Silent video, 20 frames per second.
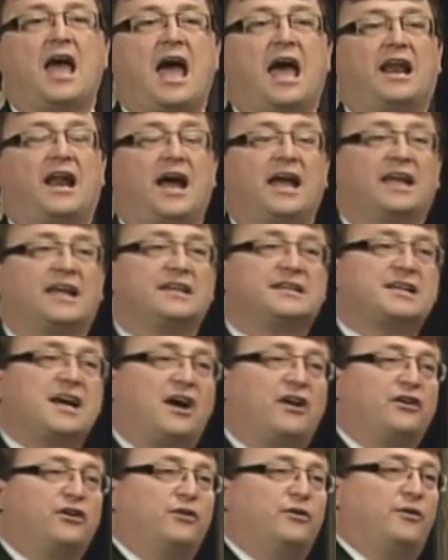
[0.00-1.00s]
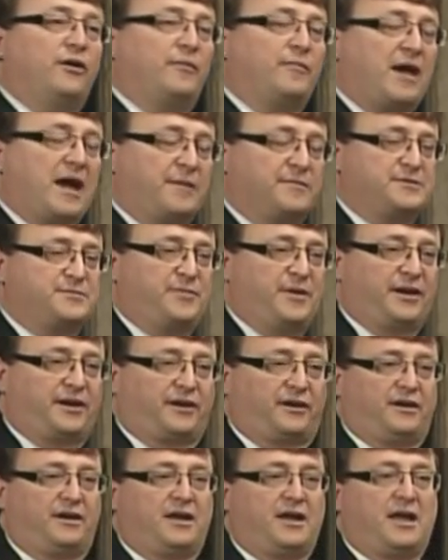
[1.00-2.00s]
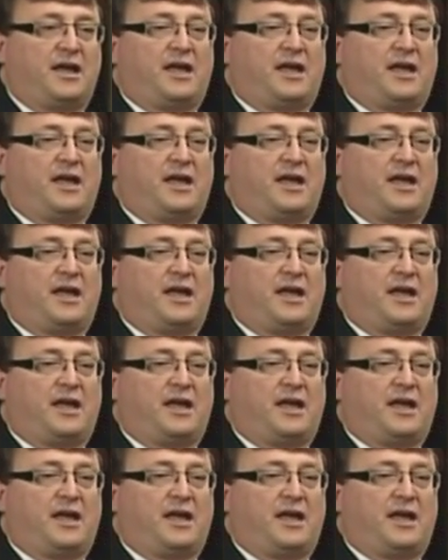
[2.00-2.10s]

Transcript: And I can tell you, Madam Speaker,